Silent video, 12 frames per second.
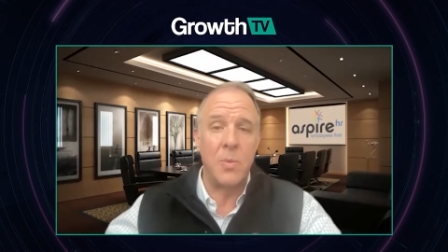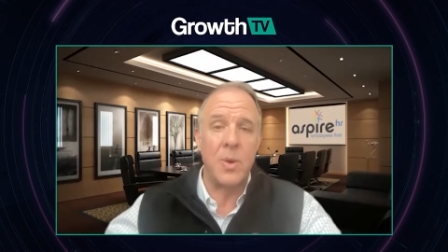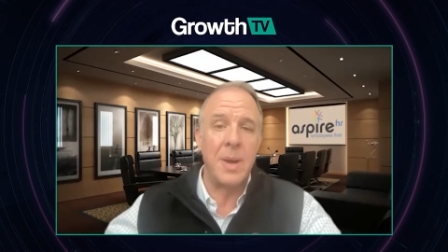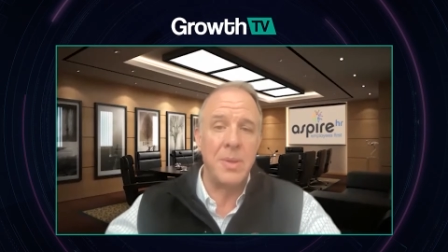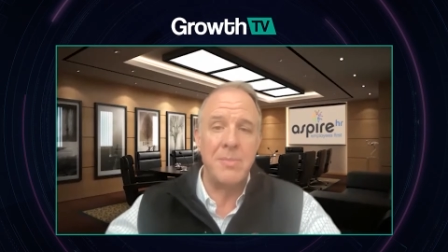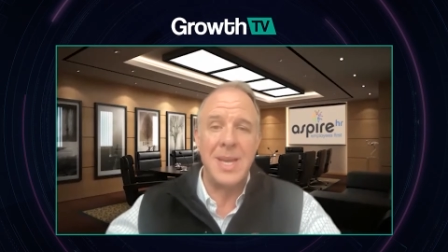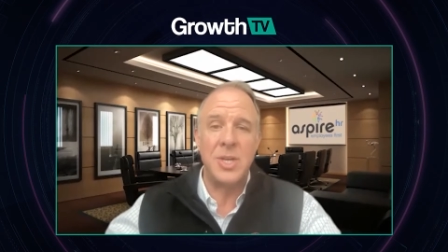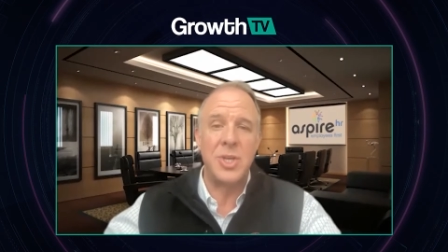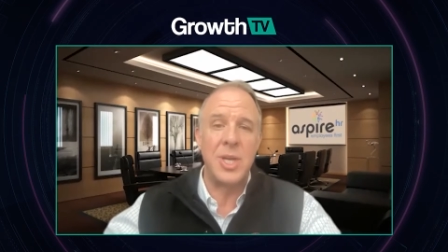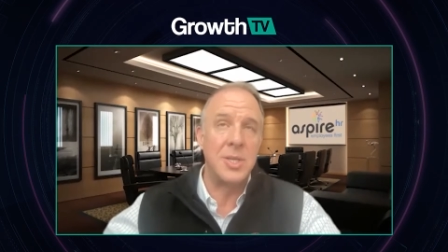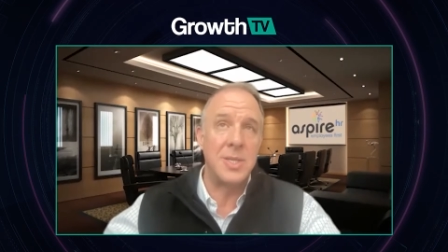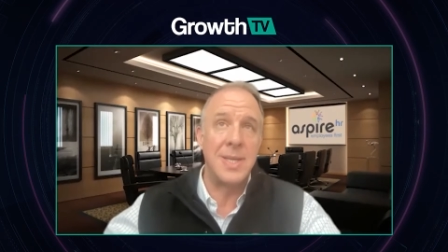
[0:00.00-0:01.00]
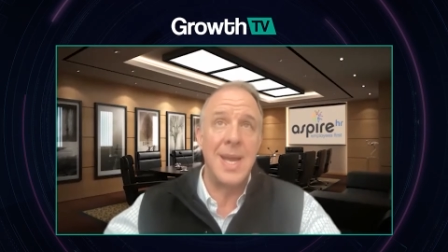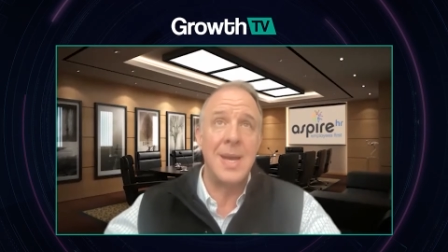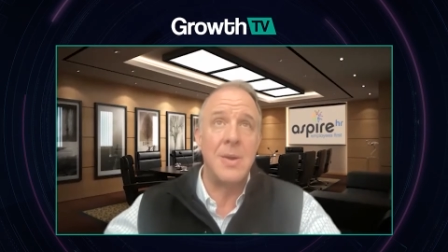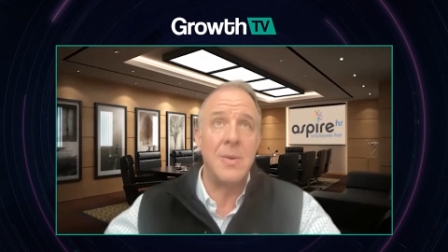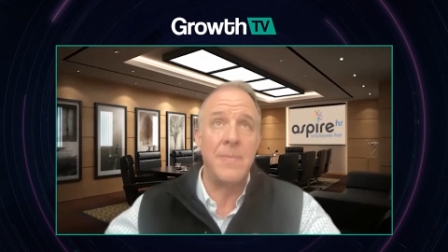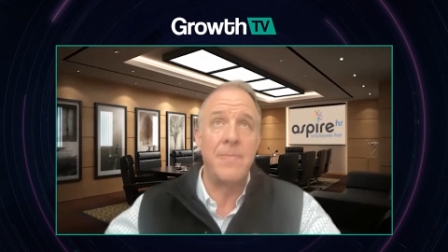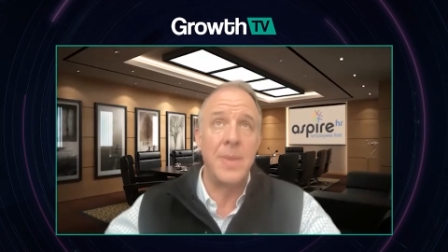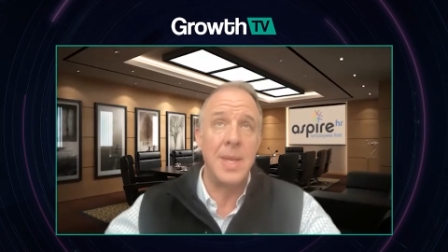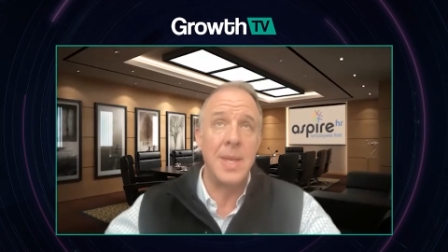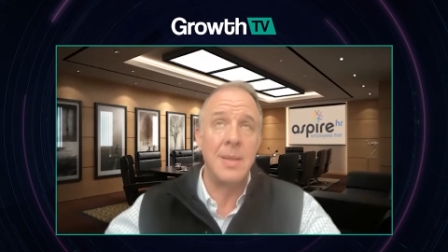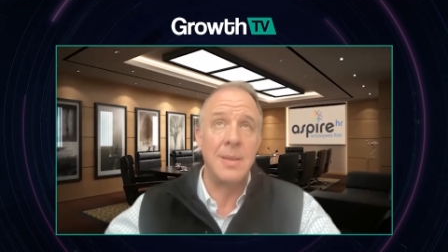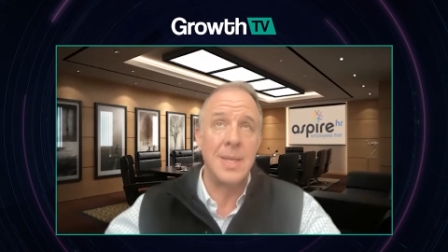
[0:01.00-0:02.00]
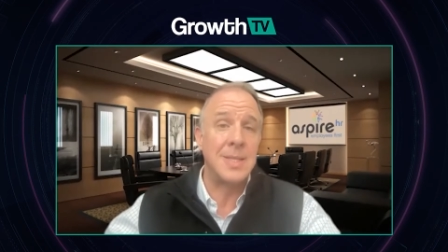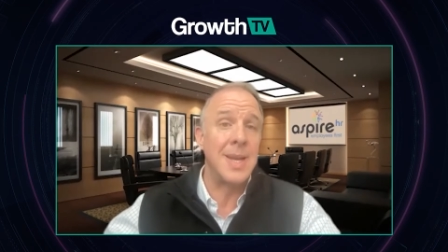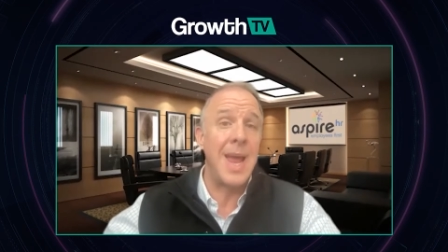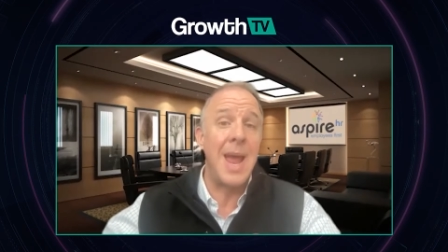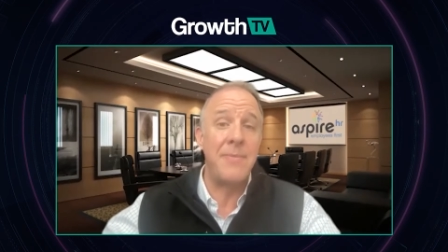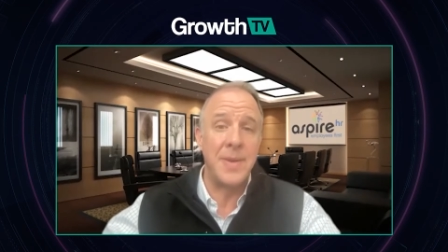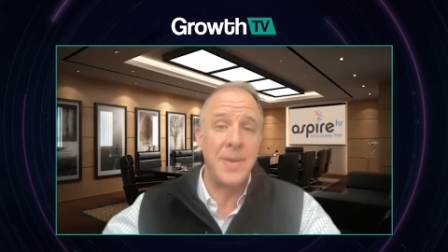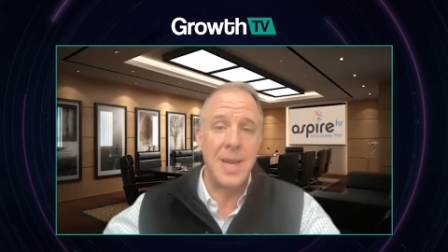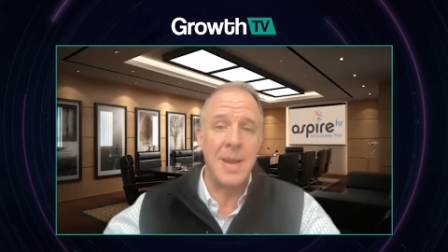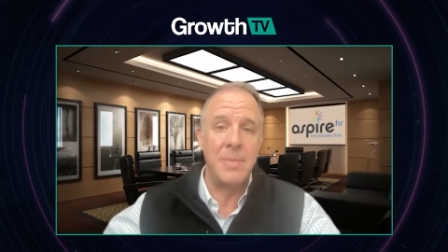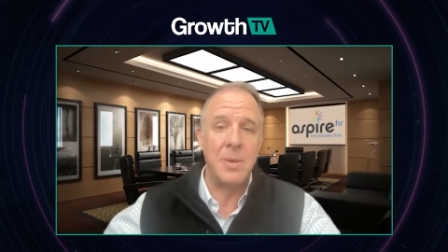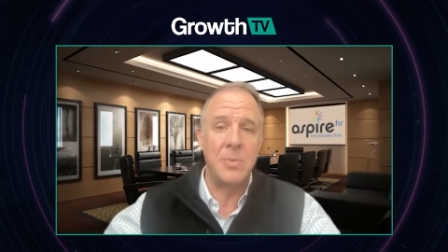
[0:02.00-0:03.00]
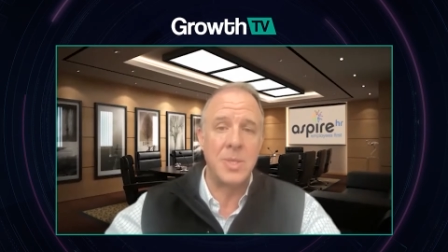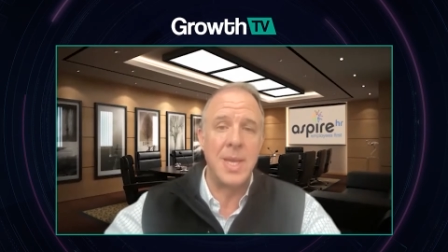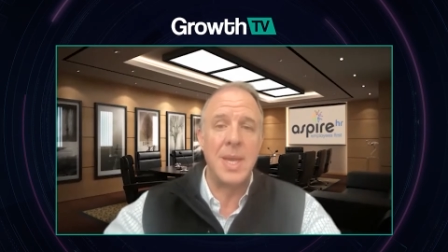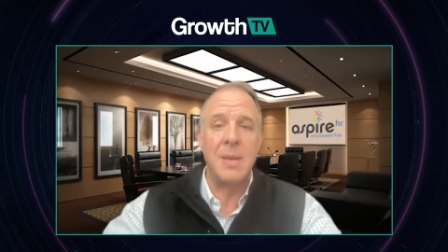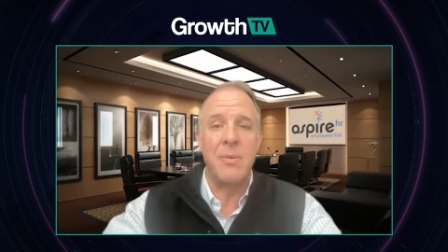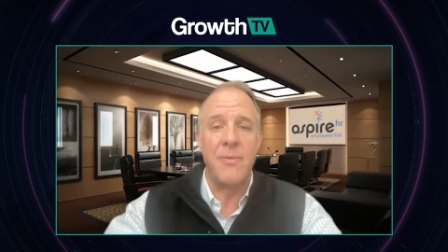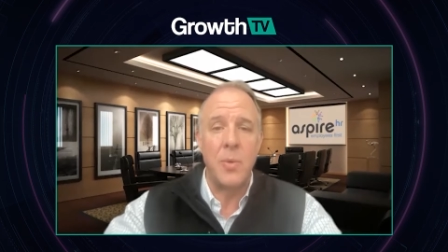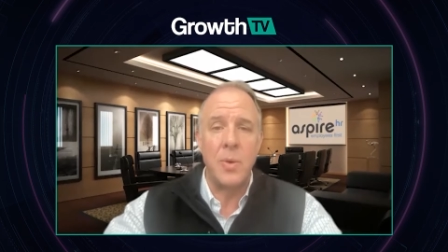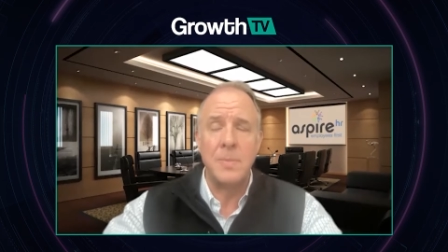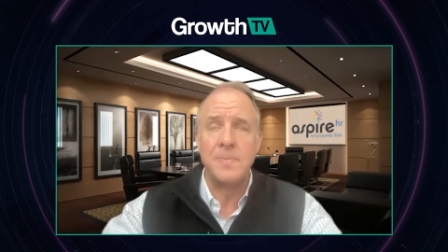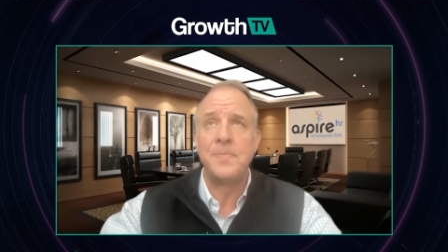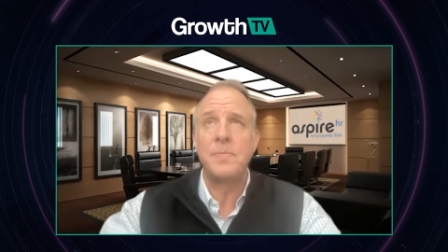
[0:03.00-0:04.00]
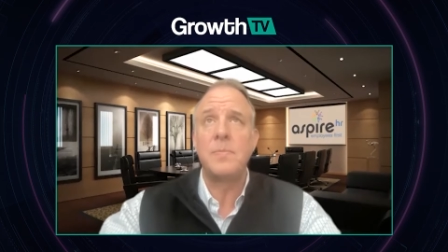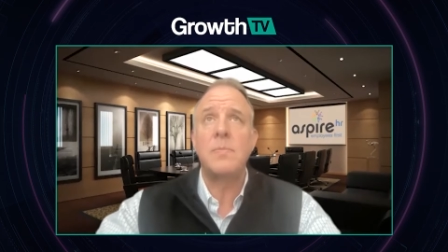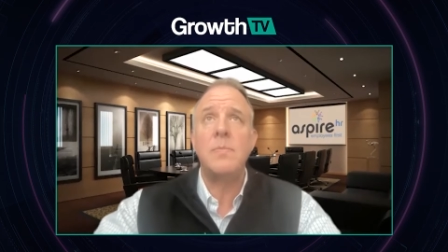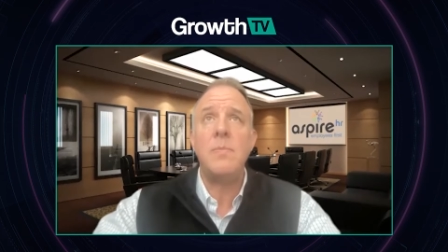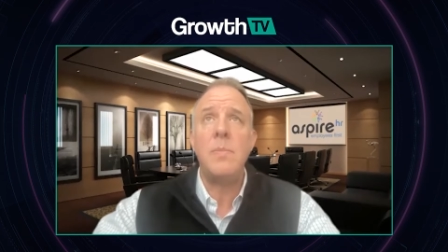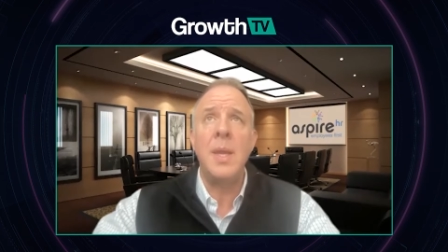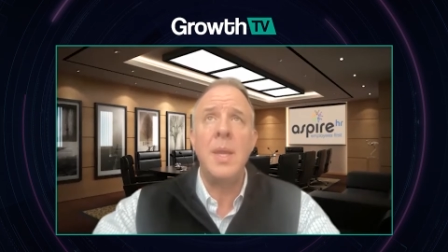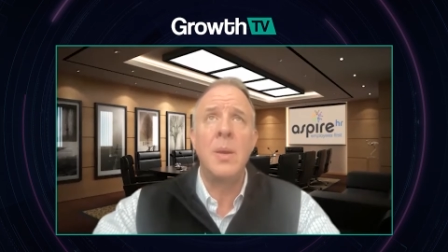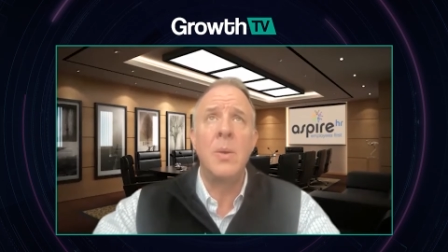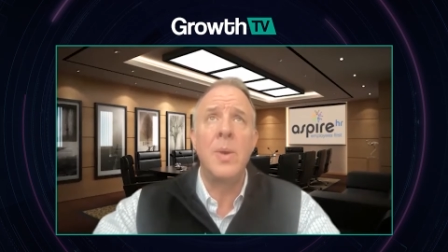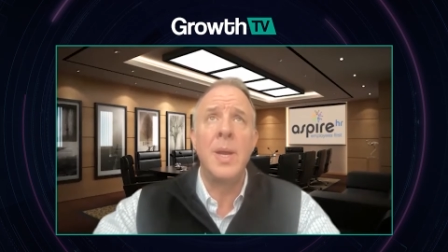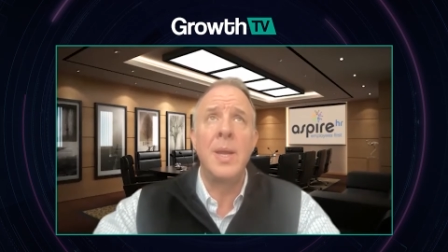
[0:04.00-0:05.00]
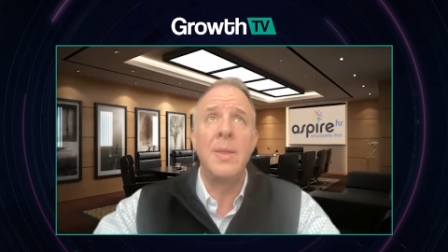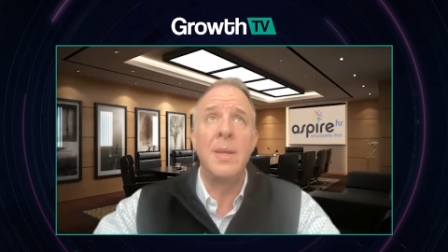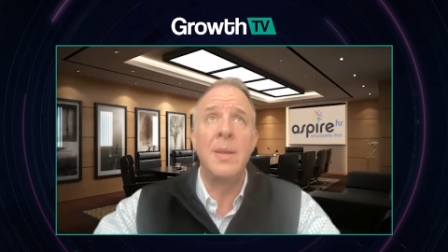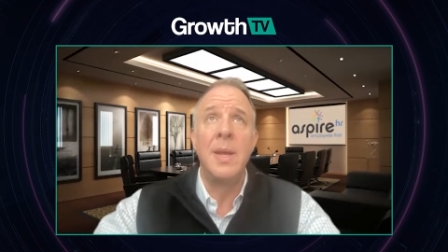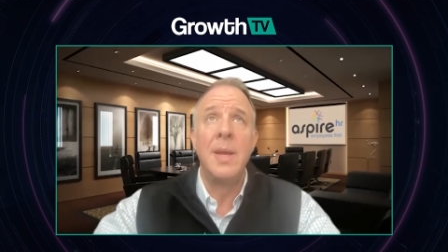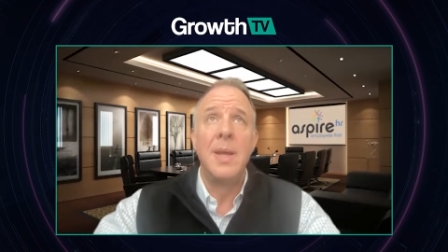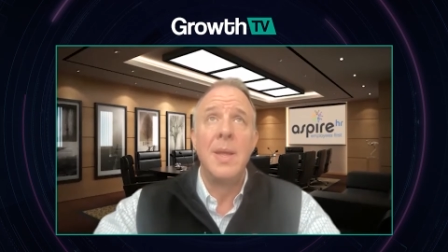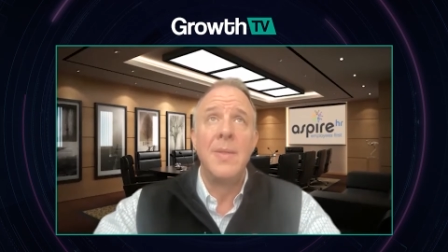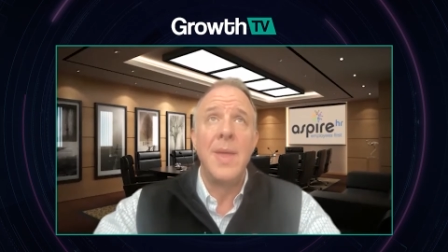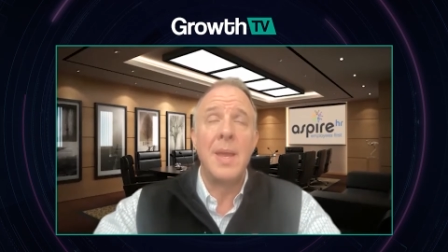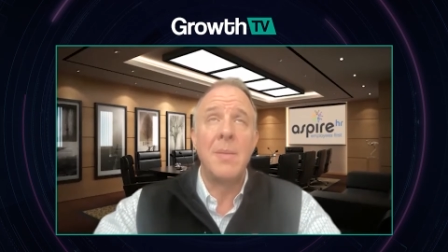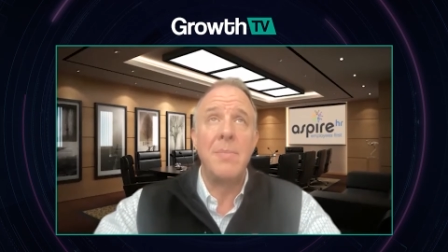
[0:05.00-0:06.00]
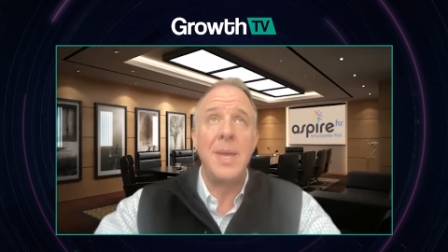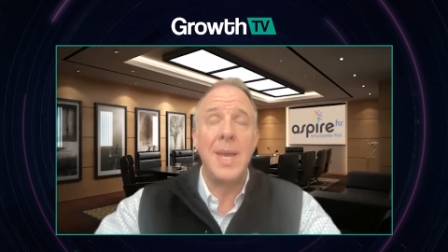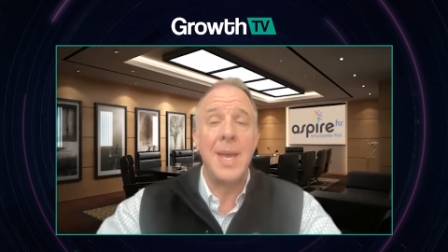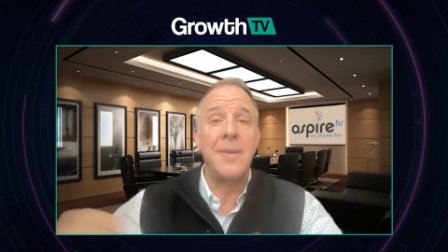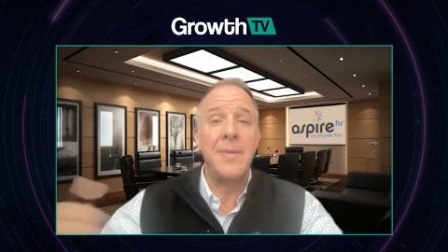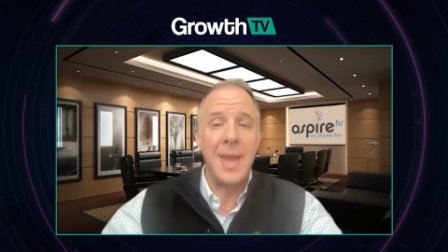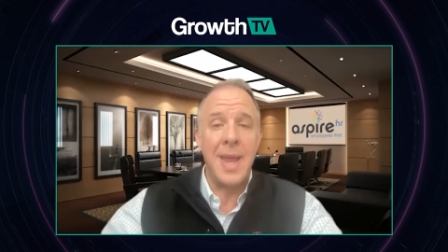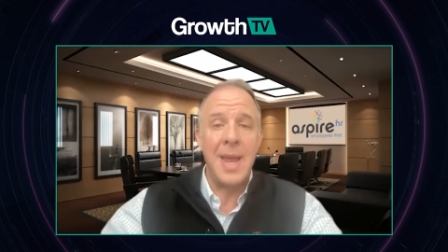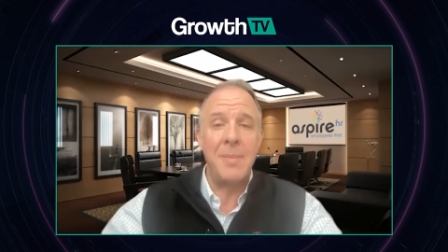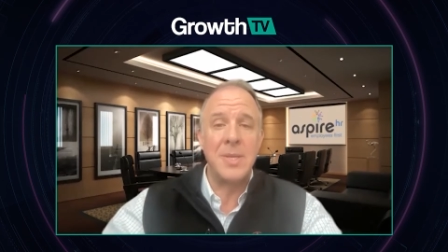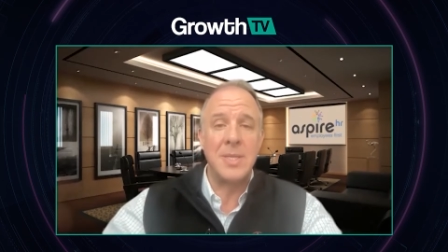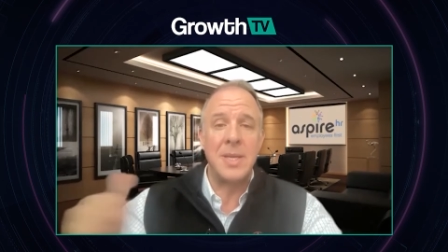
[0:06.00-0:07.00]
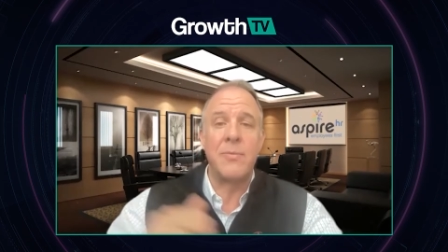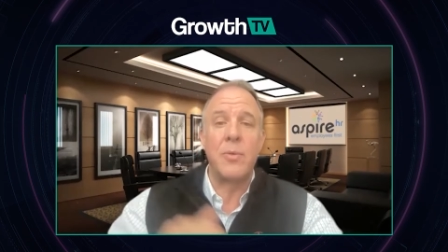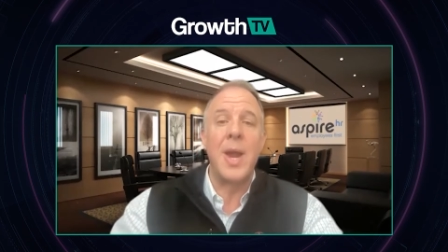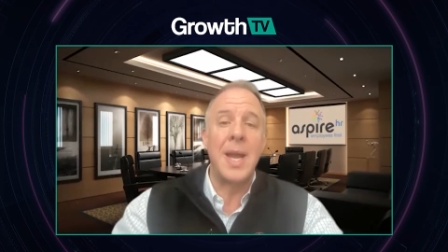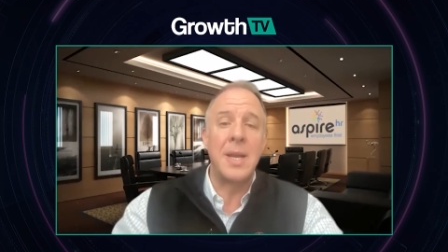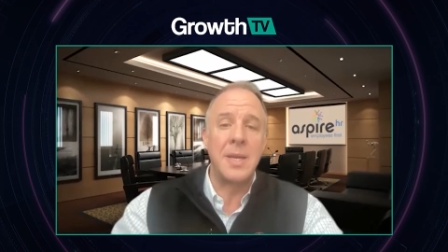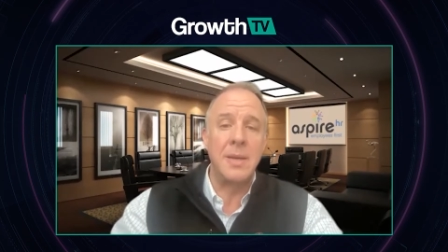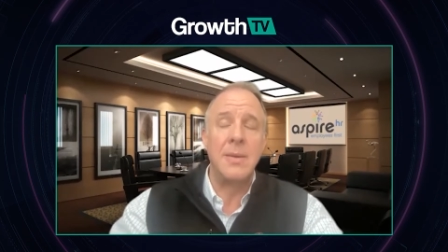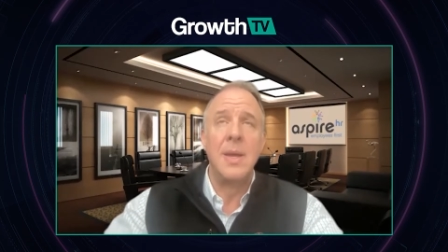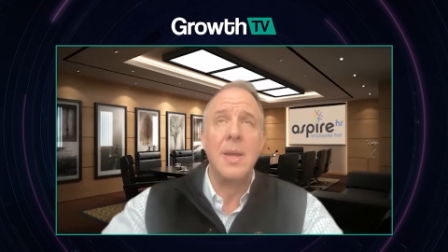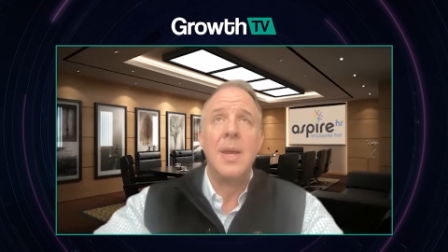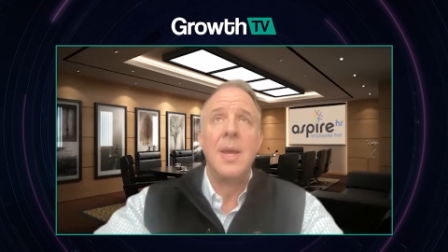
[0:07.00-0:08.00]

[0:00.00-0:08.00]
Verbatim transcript: We're able to make changes now in less than half the time that it was taking before in a way that they can be ahead of the game instead of reacting.